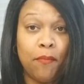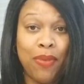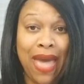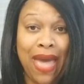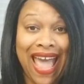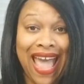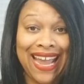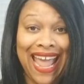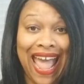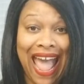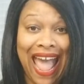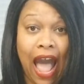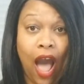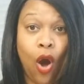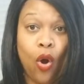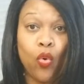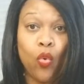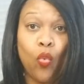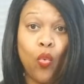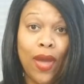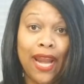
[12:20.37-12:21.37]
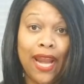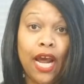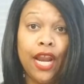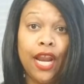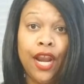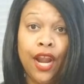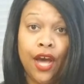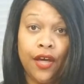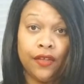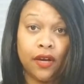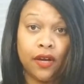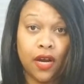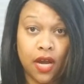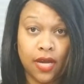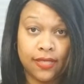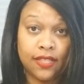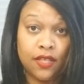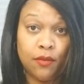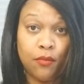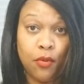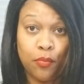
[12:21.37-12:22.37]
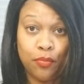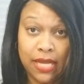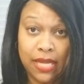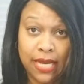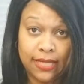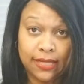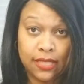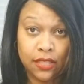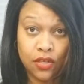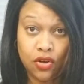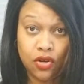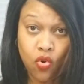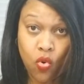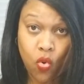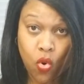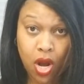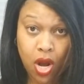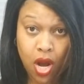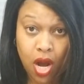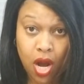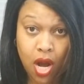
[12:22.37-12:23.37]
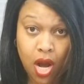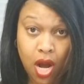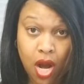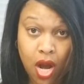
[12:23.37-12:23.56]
back out when another customer places an order.